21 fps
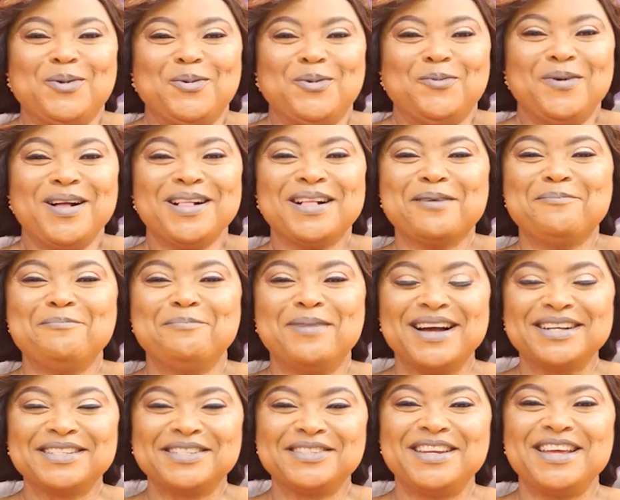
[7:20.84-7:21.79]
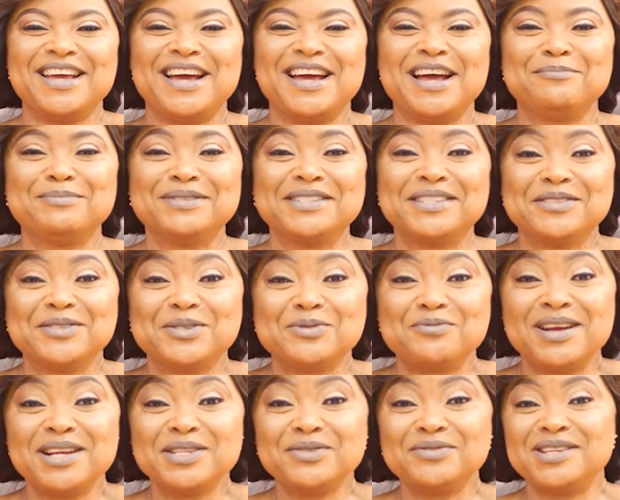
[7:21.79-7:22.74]
Welcome back to the Amazons,
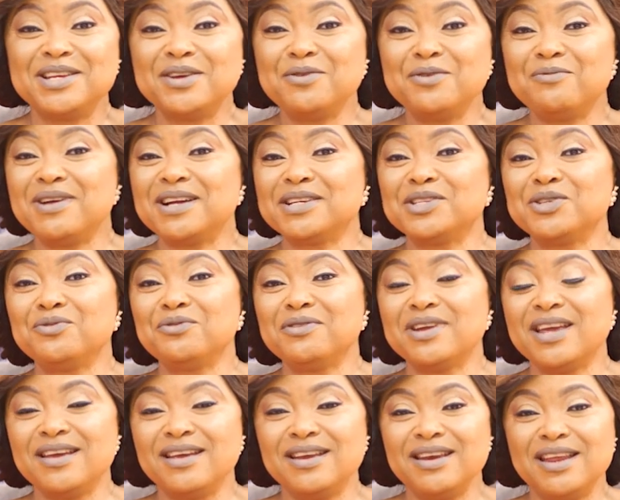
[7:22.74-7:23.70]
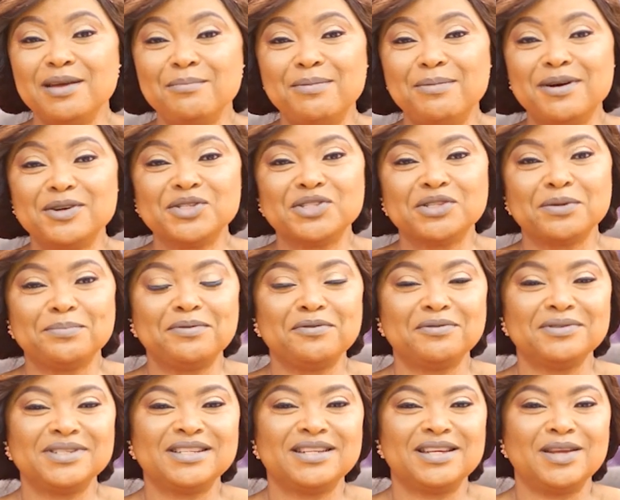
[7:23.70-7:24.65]
where today we are talking about
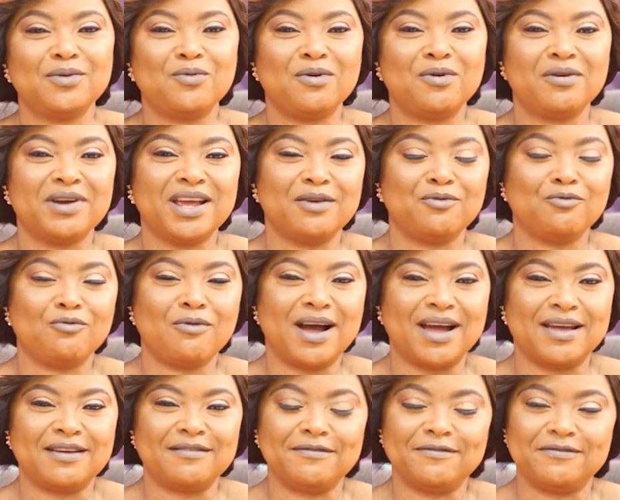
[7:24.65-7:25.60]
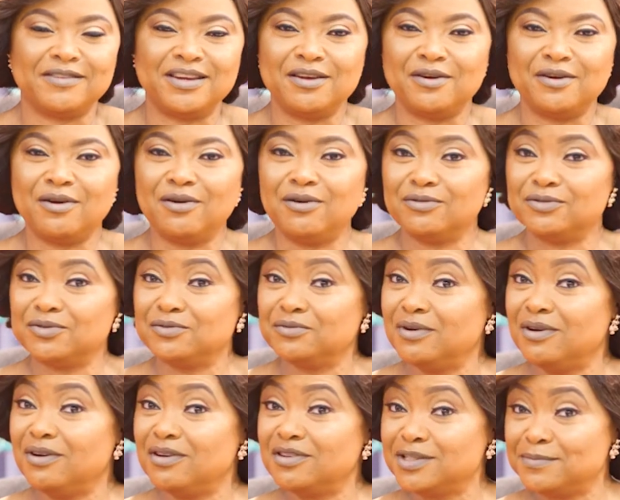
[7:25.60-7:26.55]
supporting the working wife. The
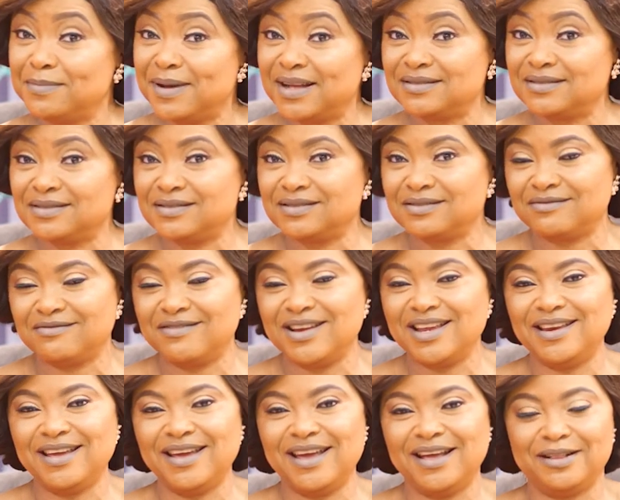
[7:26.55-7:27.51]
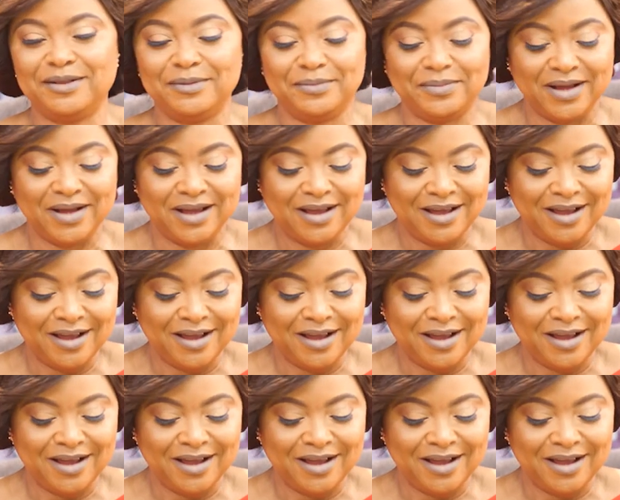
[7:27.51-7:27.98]
husbands really help.